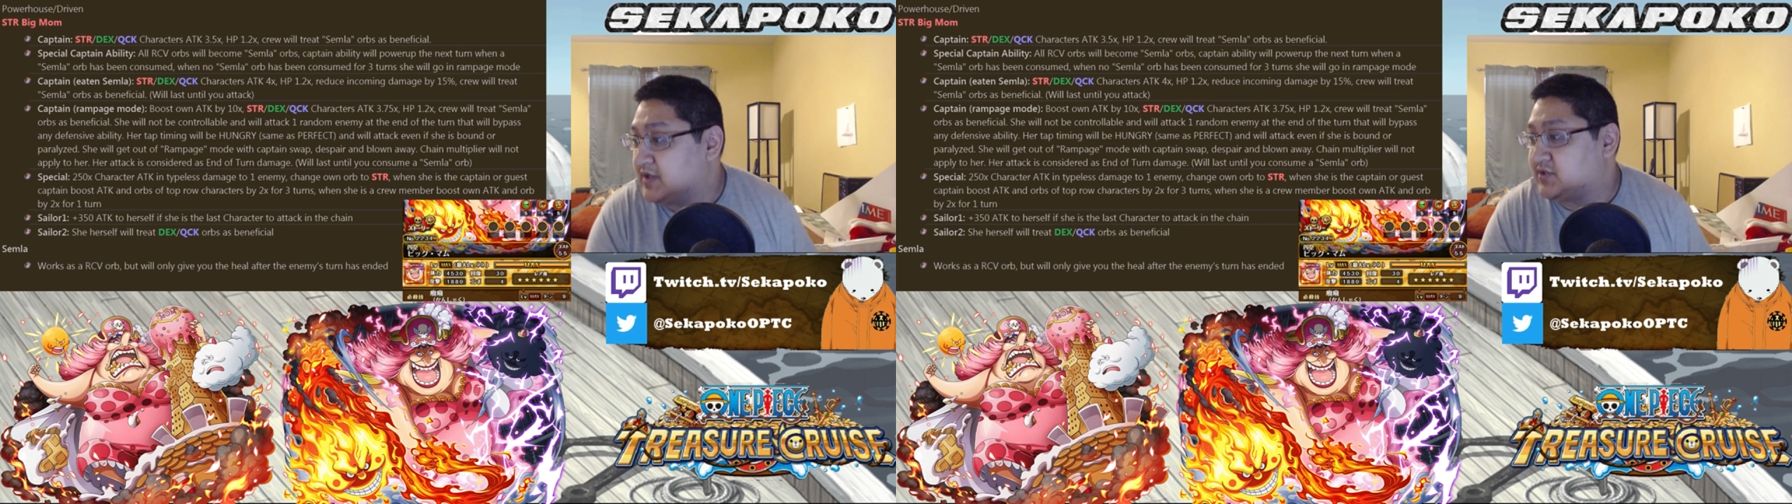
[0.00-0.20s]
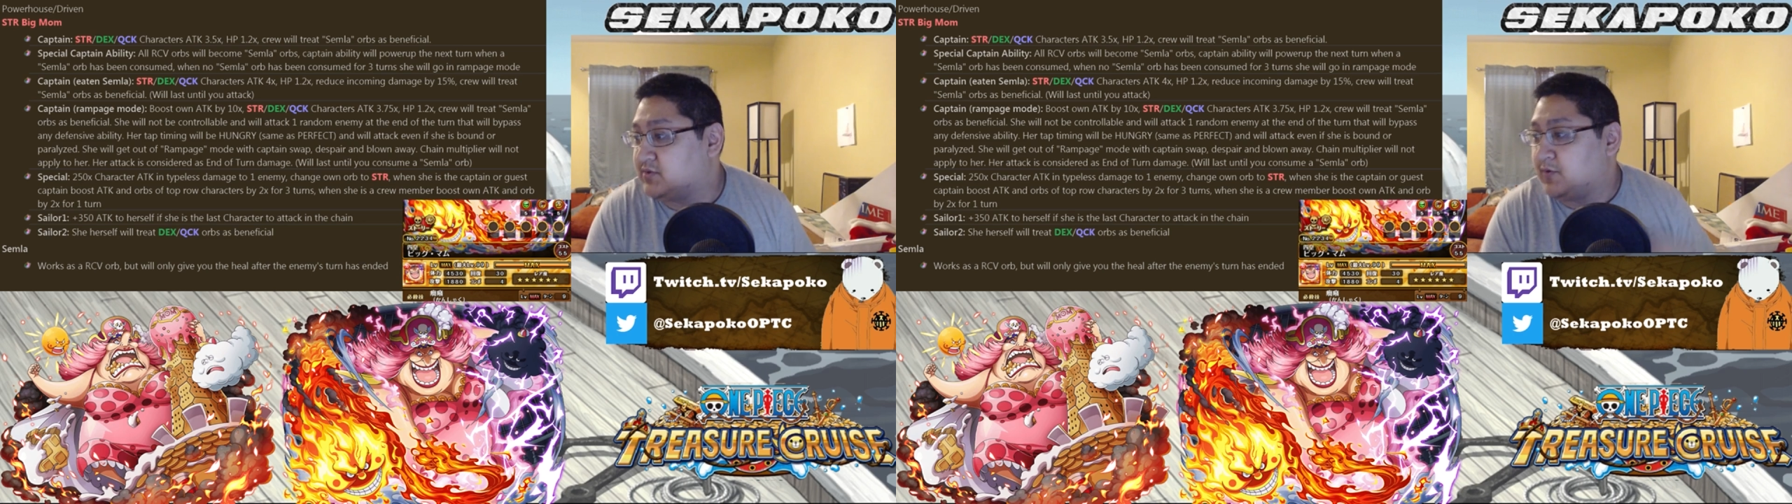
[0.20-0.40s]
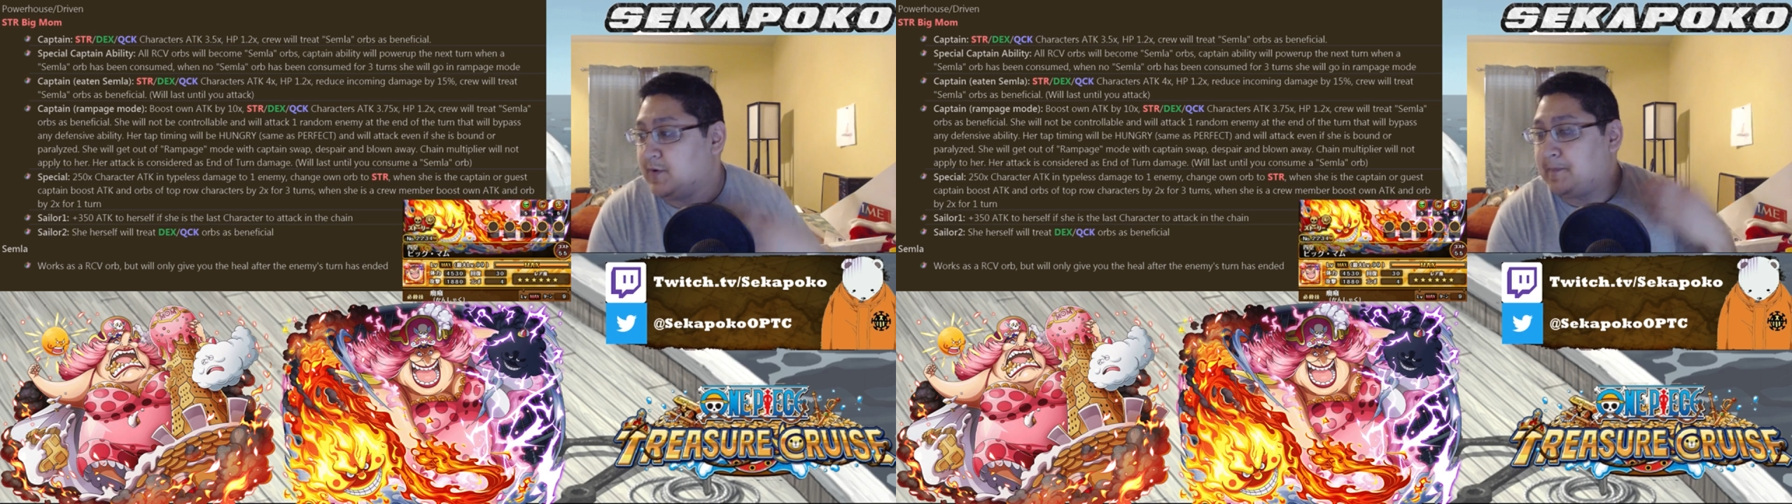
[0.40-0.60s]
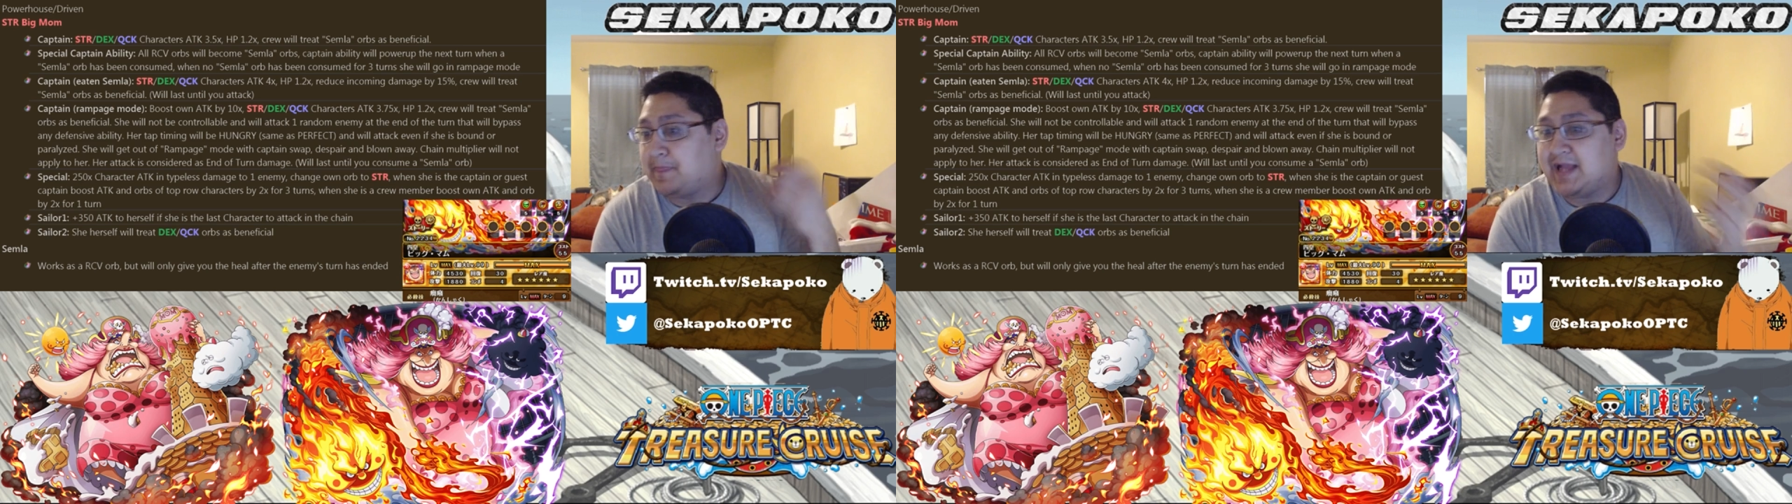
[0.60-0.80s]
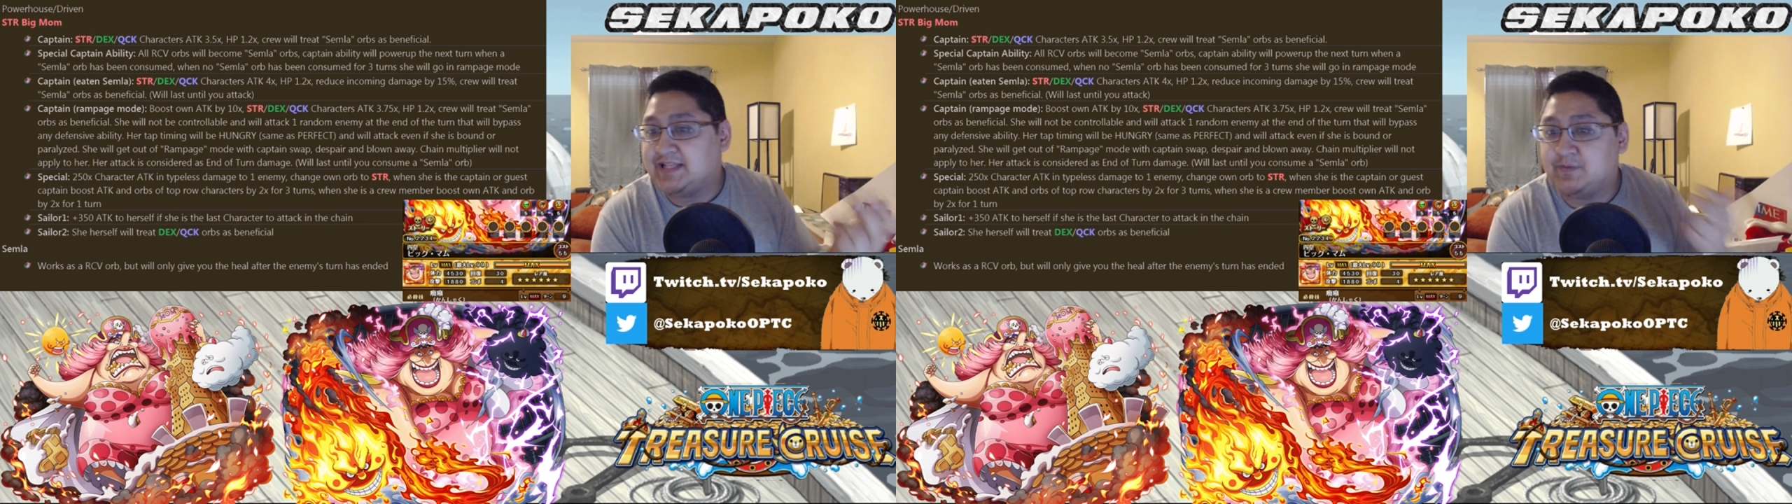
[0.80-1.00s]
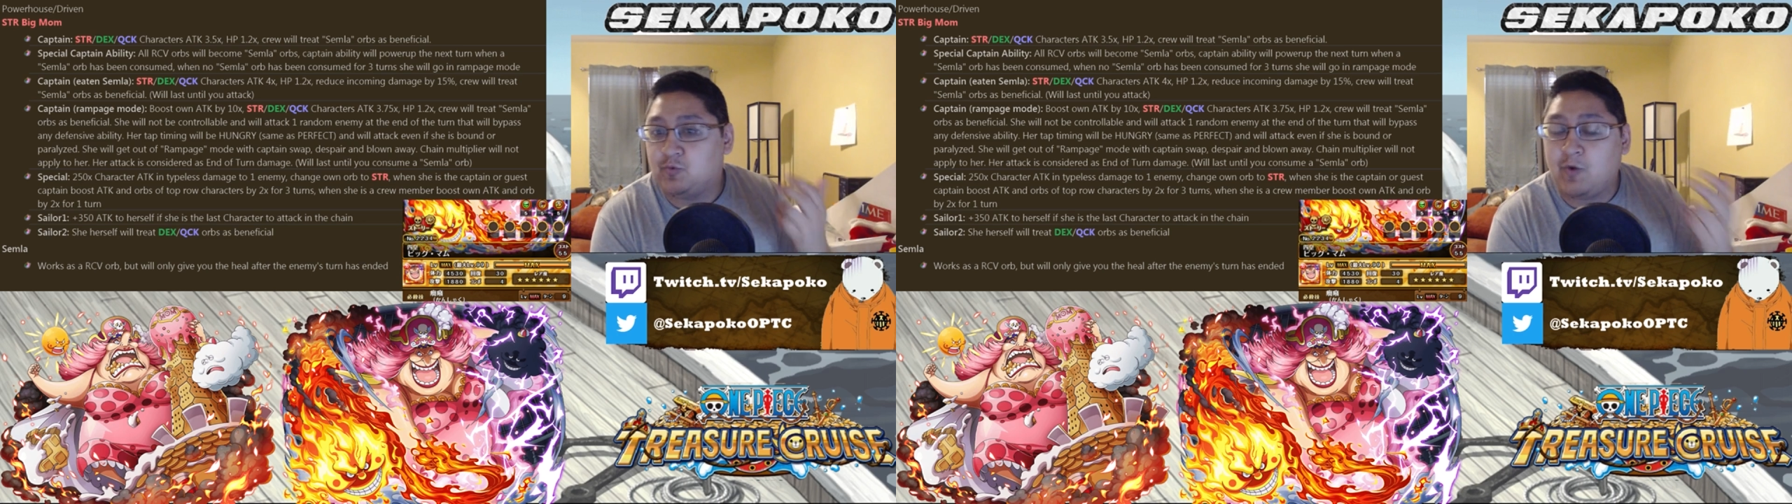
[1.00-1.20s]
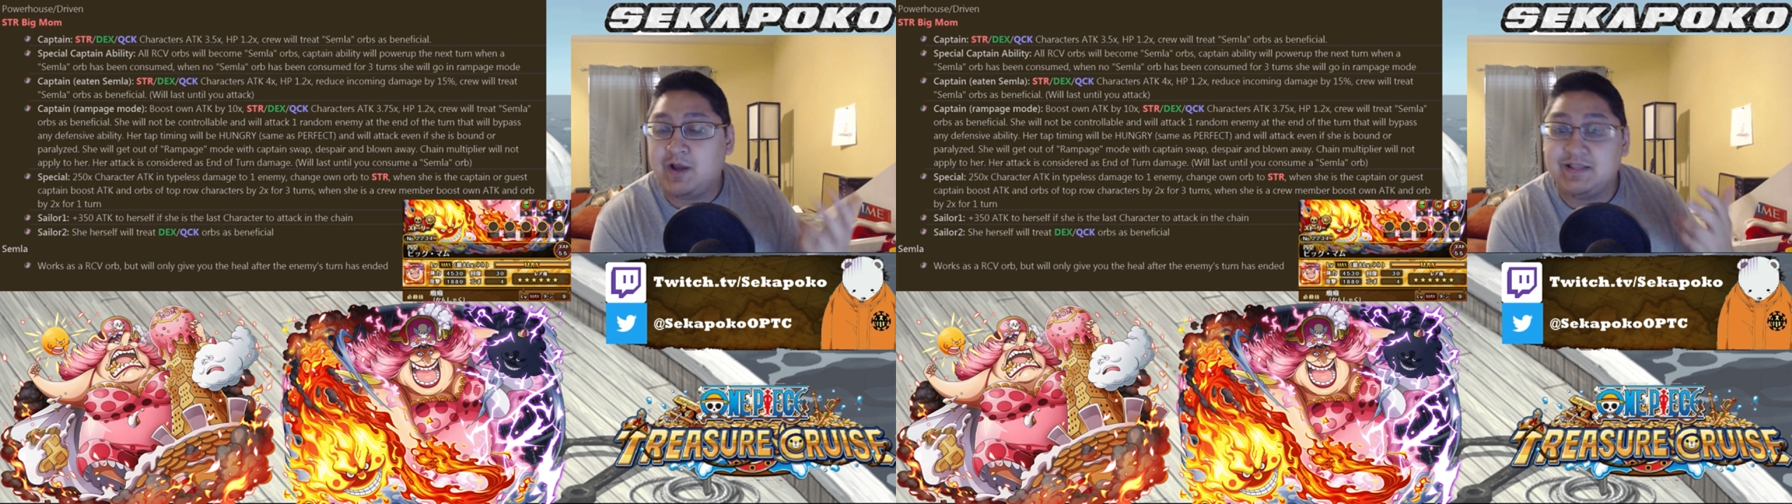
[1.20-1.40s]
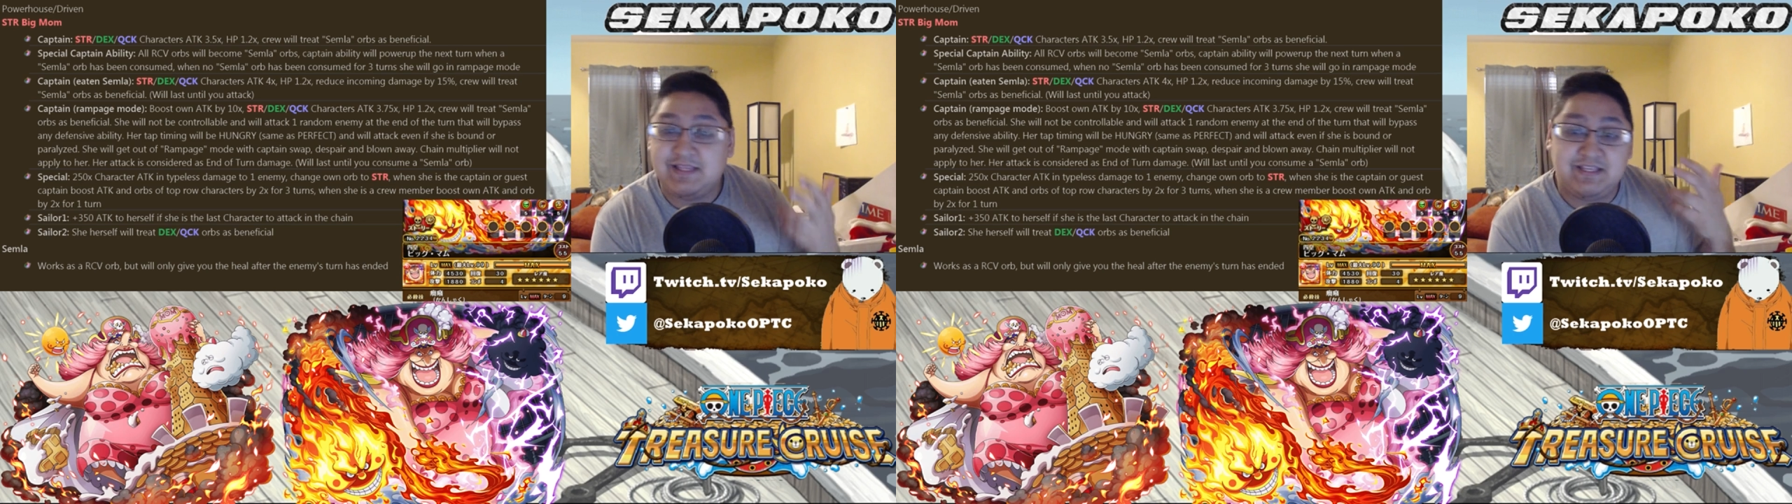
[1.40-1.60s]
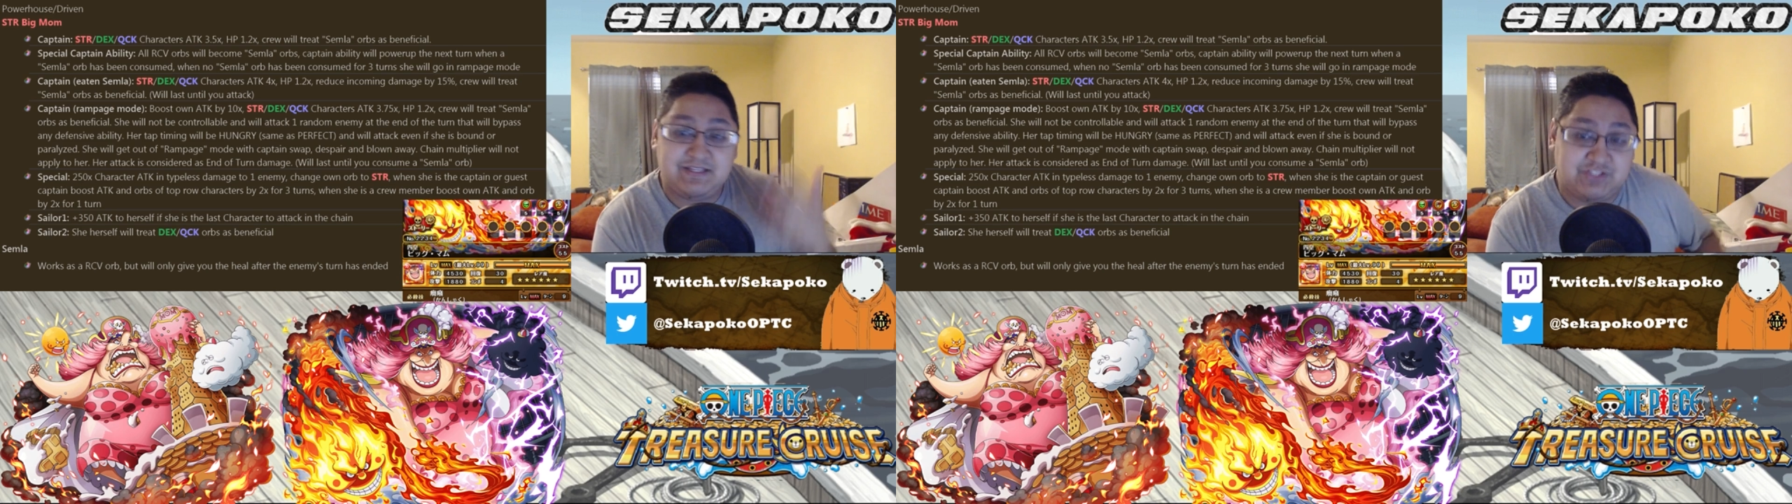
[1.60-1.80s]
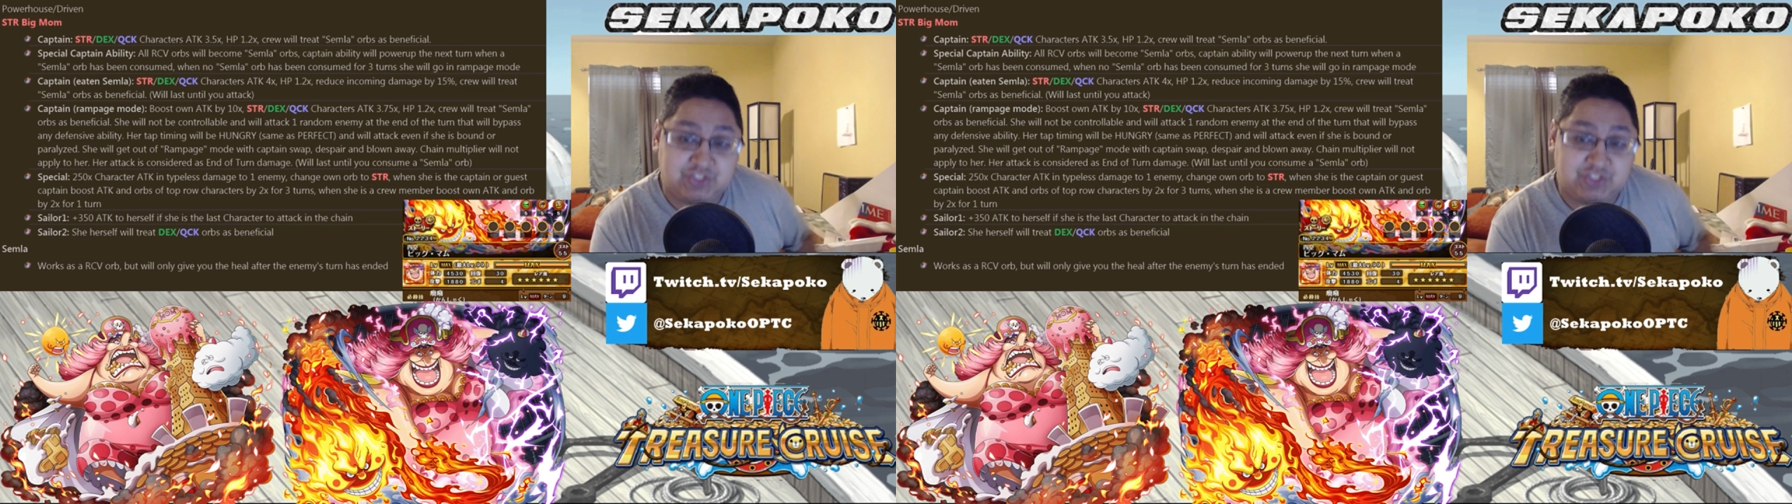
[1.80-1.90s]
So that's what the